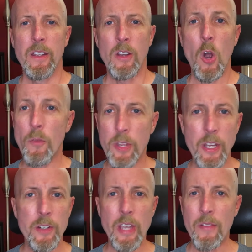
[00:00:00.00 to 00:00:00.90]
Over the
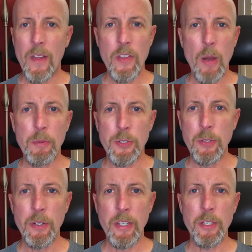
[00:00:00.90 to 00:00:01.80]
years, I've had the
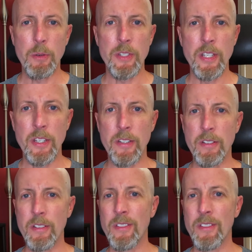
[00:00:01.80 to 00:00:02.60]
opportunity to attend